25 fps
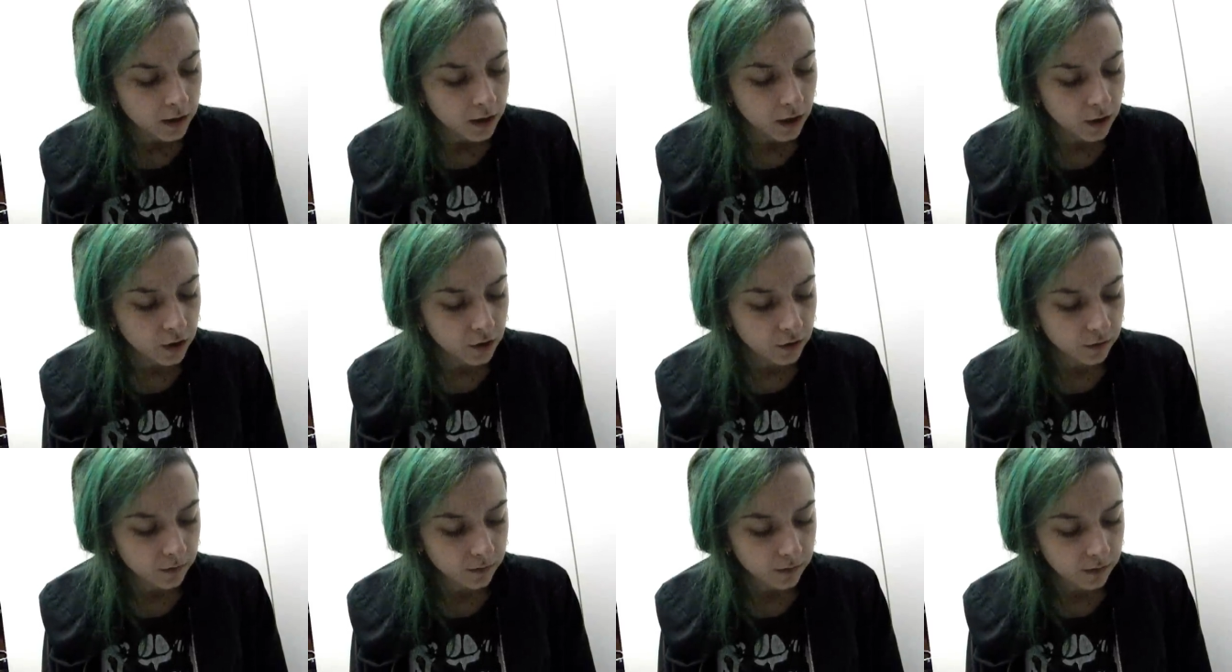
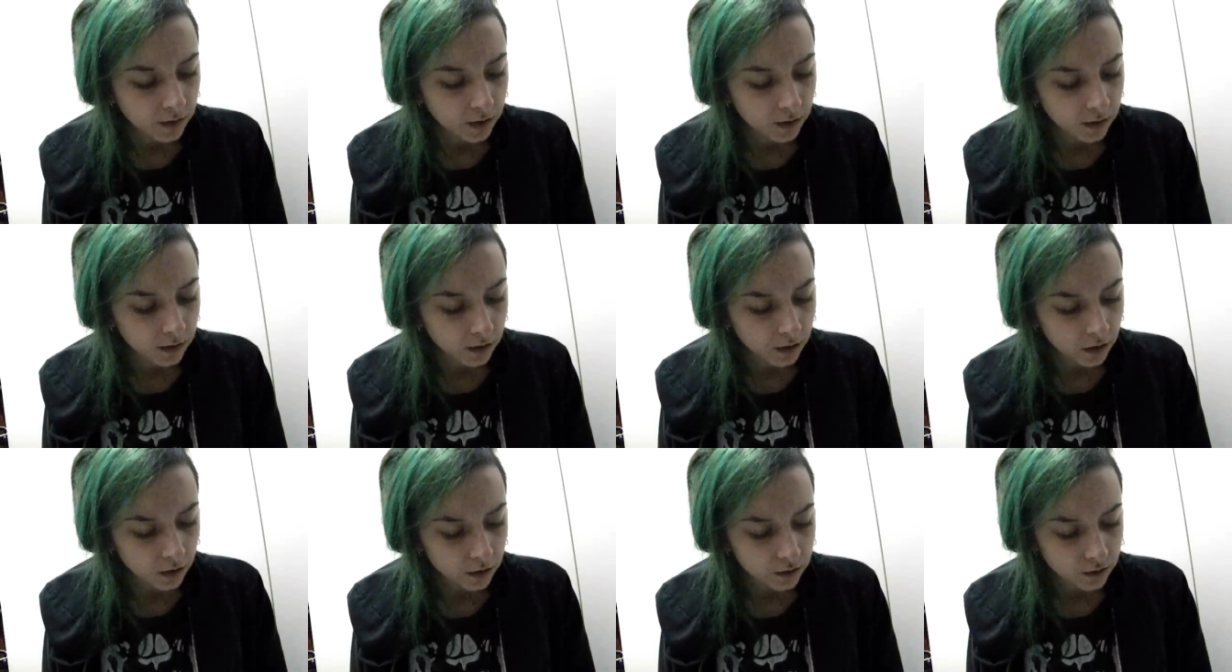Yet you're
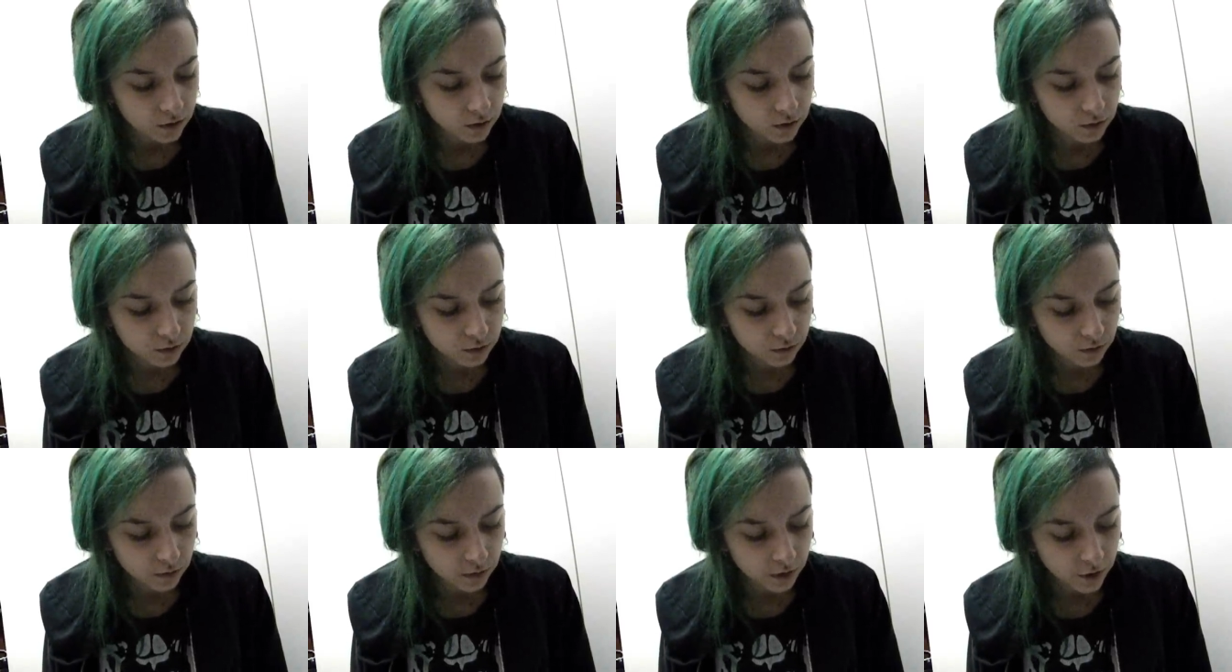standing on the
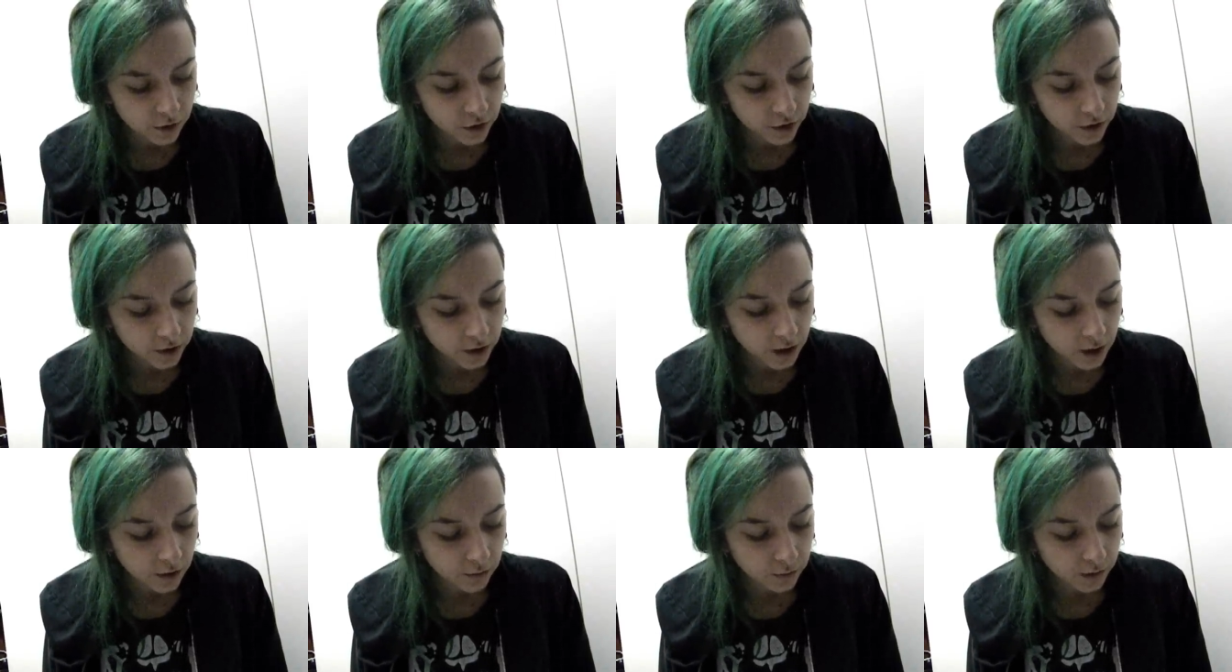door,
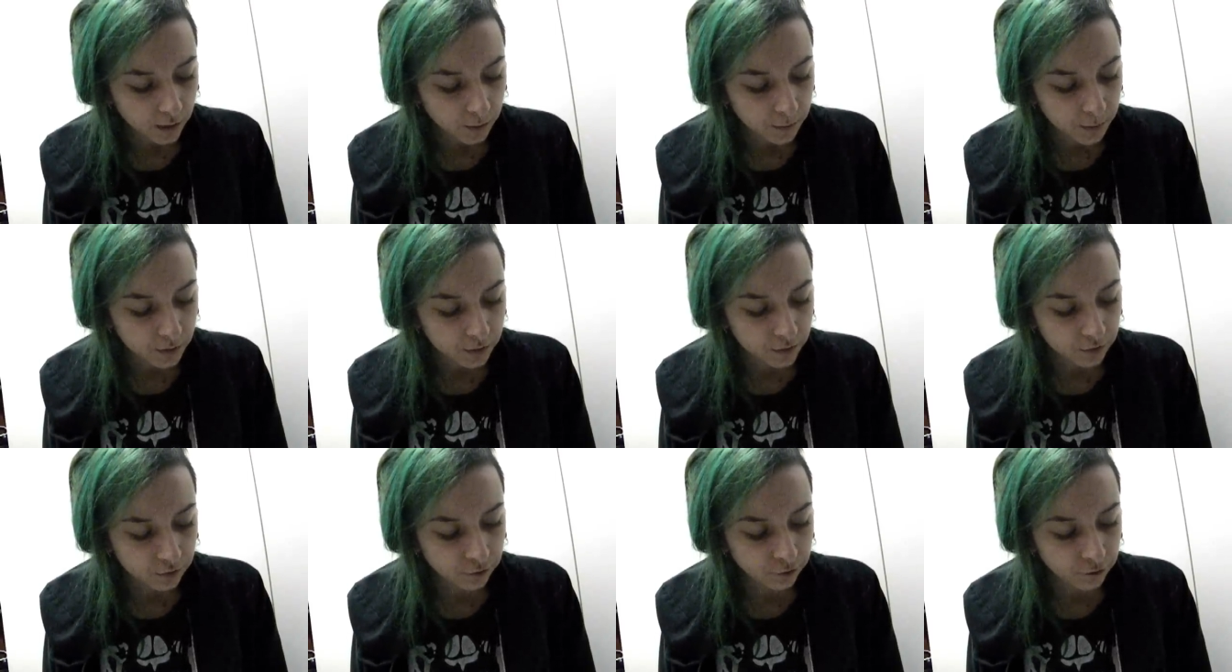not caring
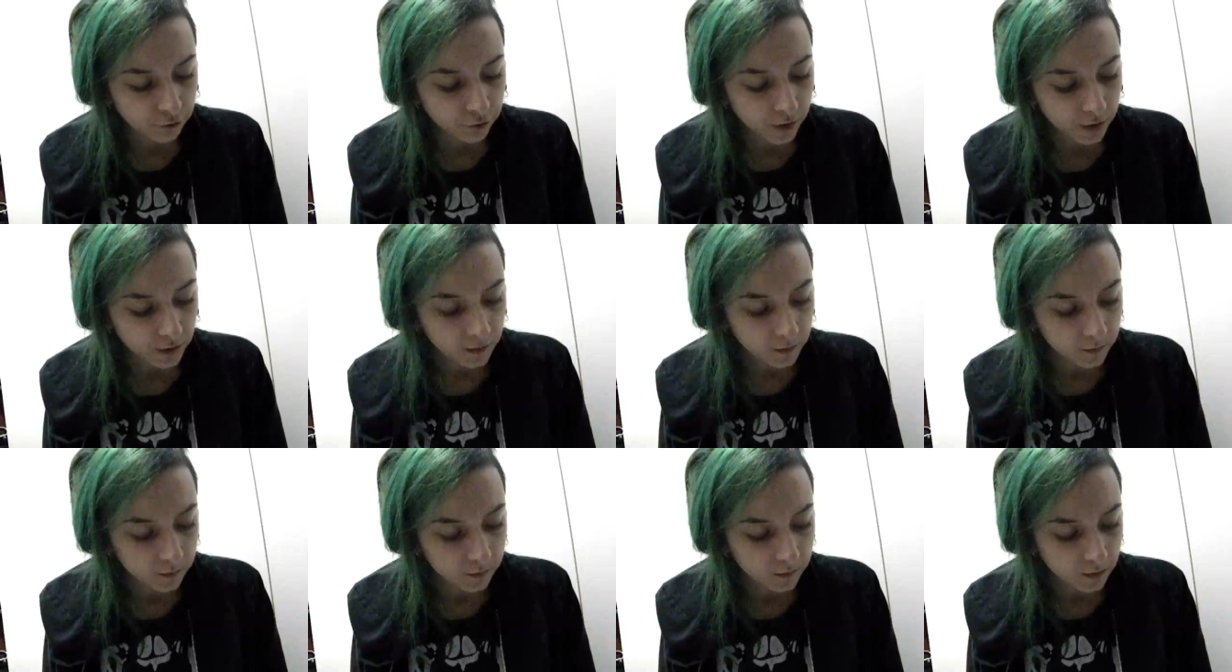about the
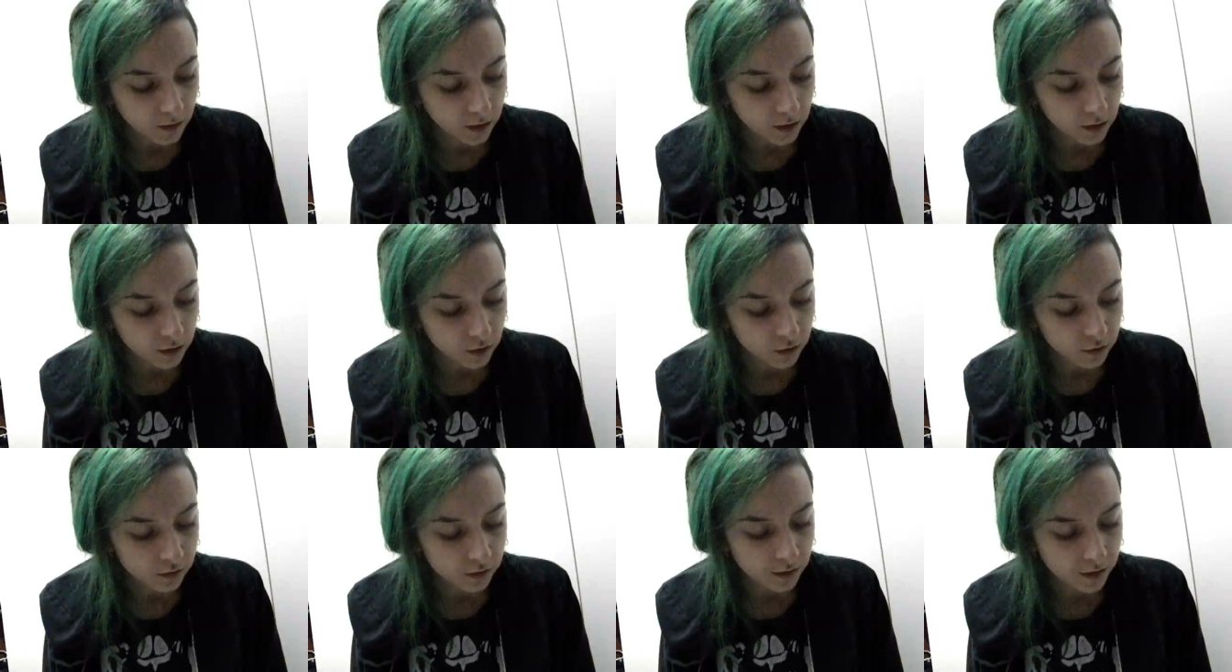frying
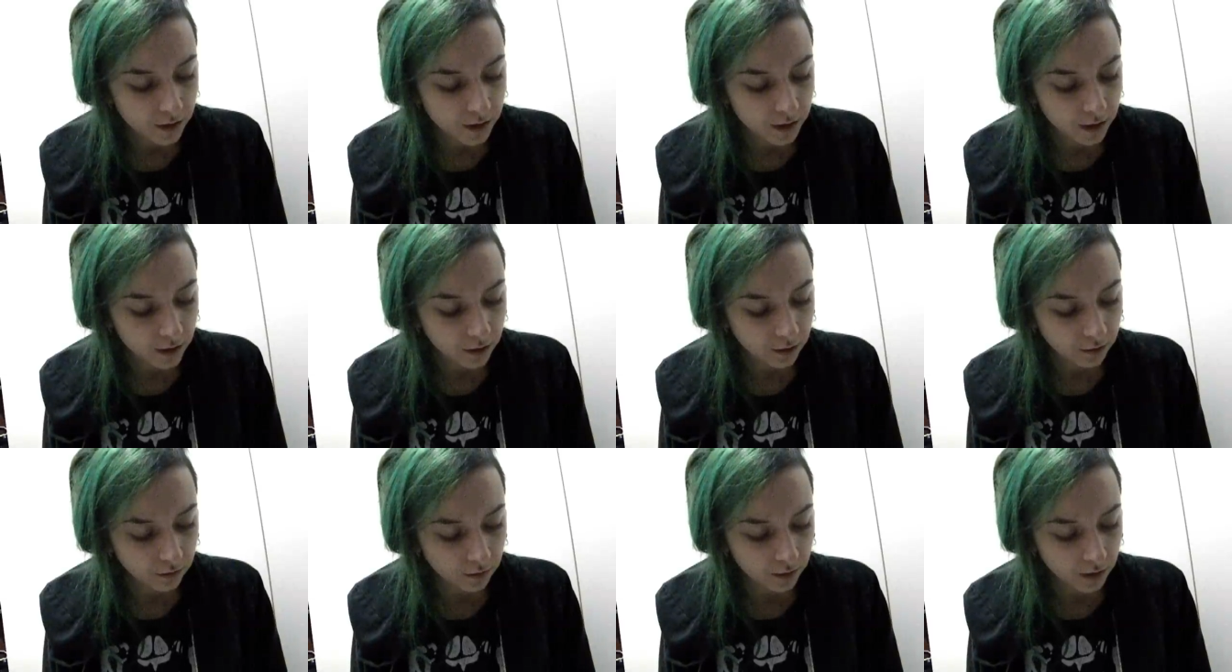sun or the
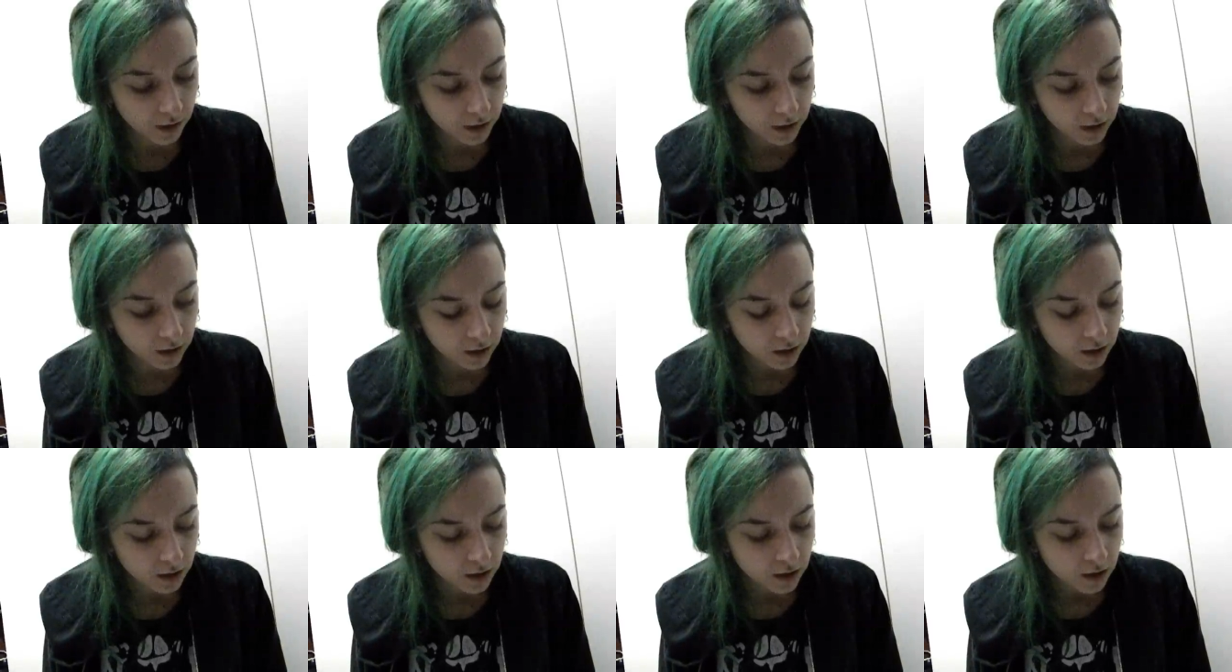thick
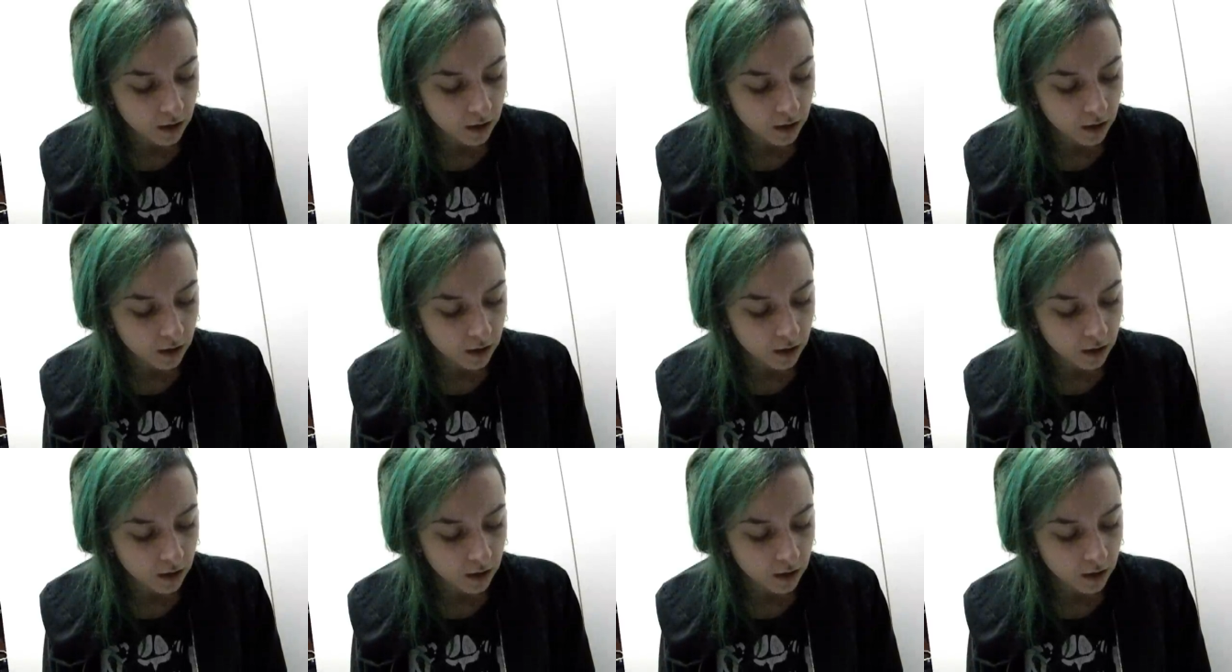rain.